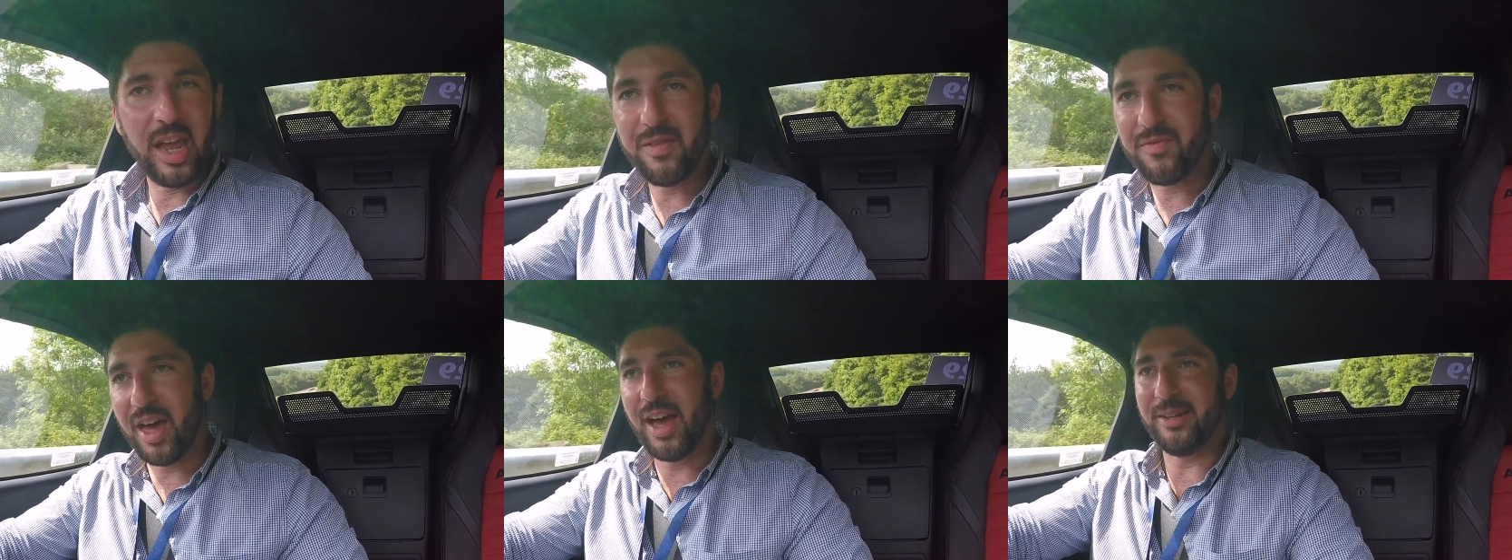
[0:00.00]

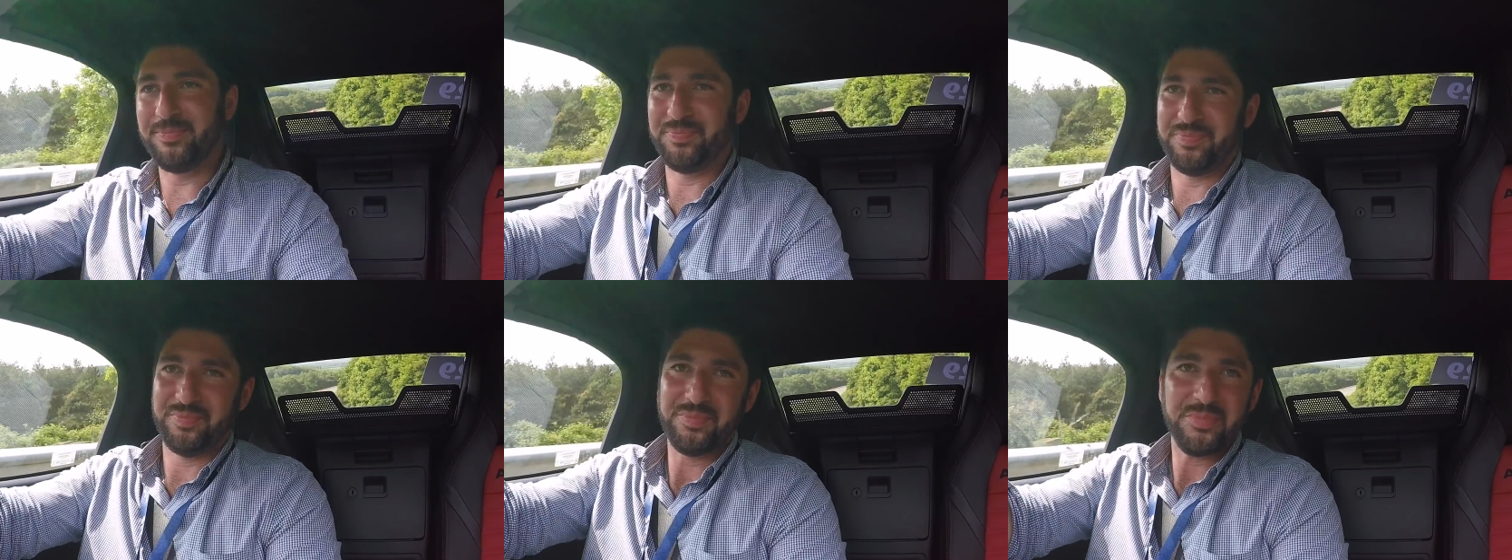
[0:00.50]
if that.
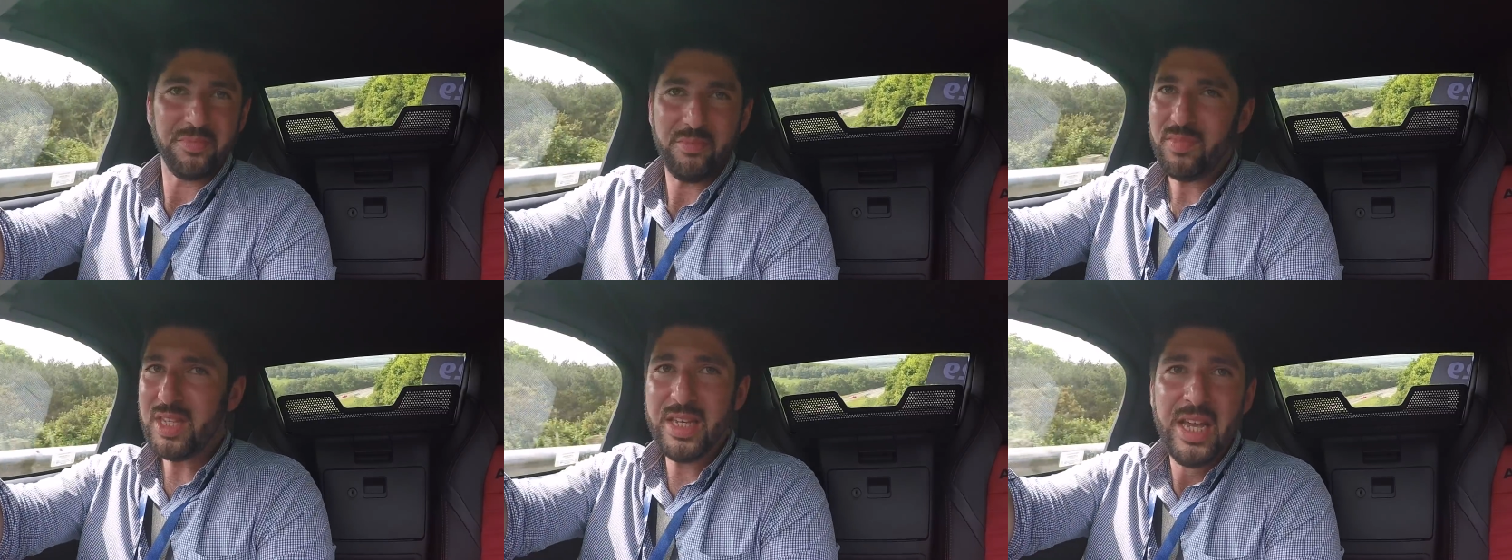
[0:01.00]

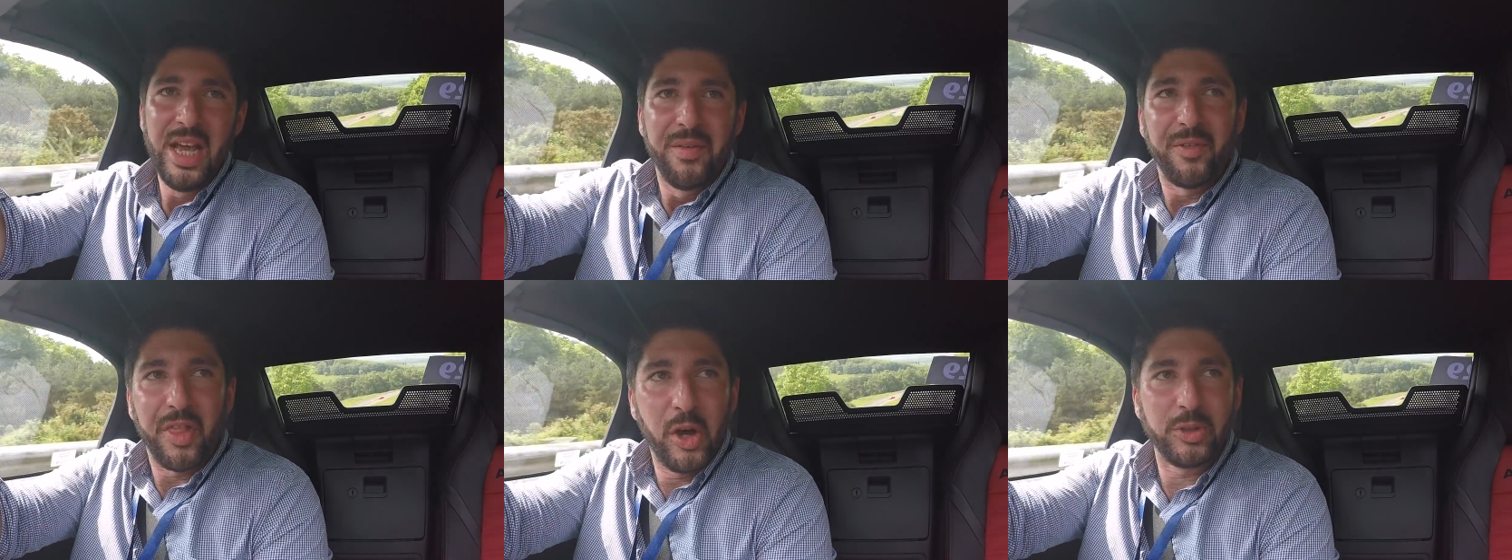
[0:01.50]

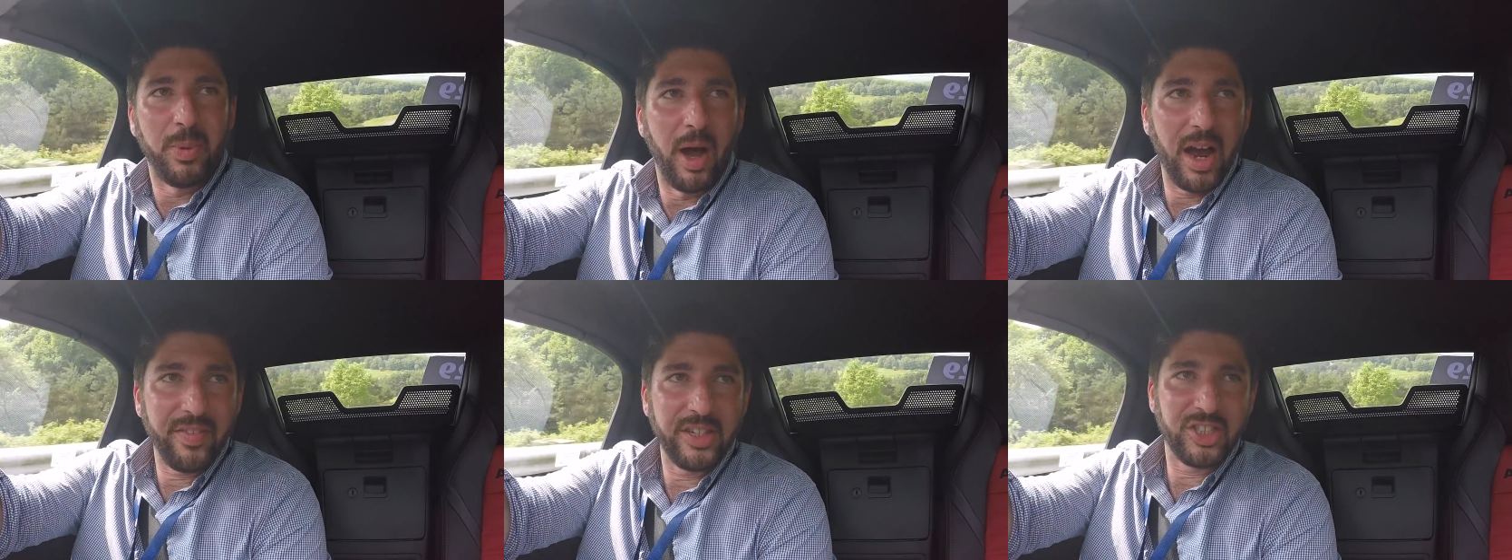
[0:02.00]
For those
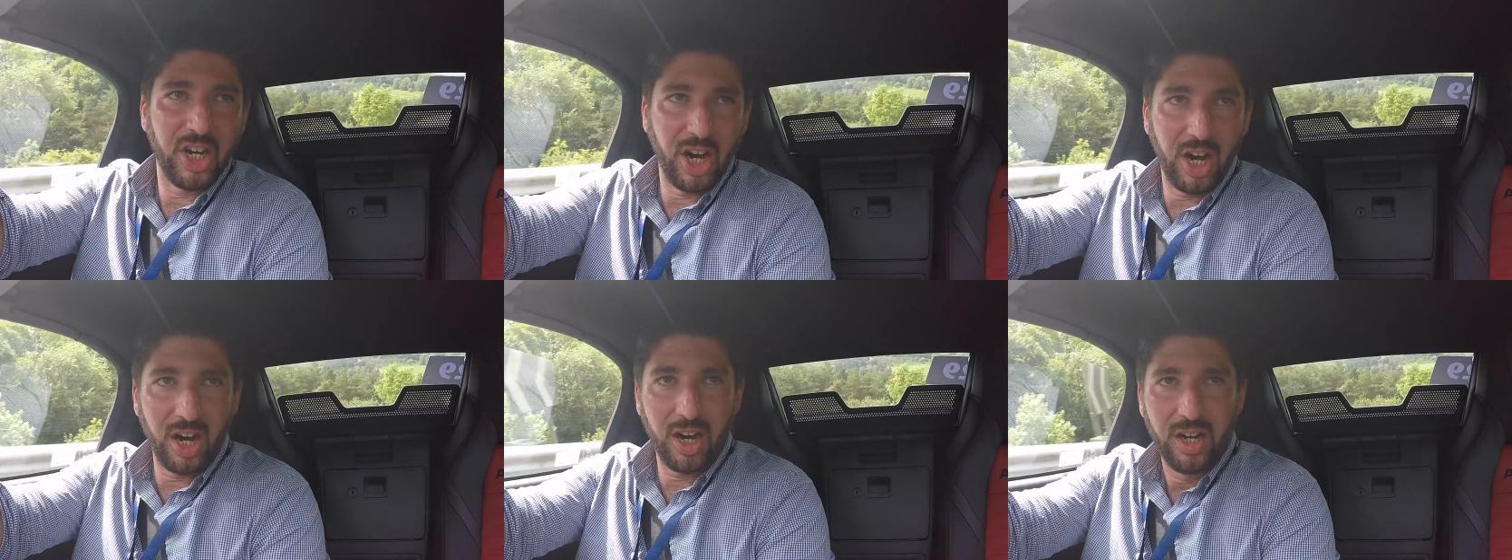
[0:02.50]
buying this
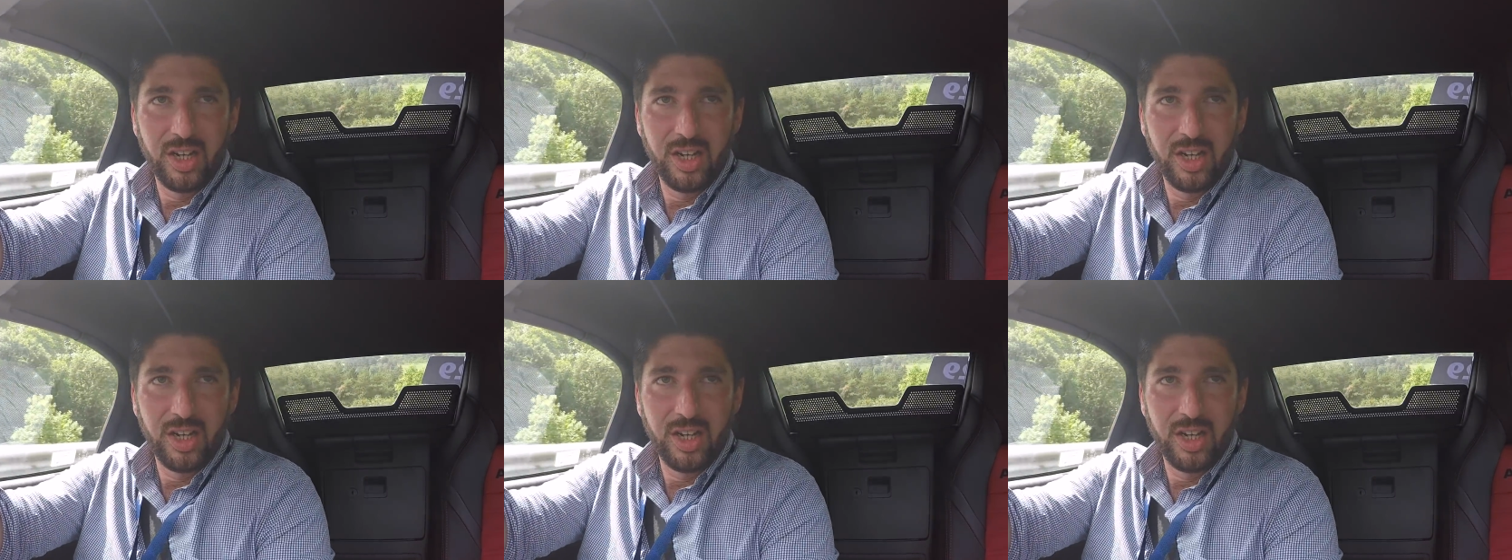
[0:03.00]
car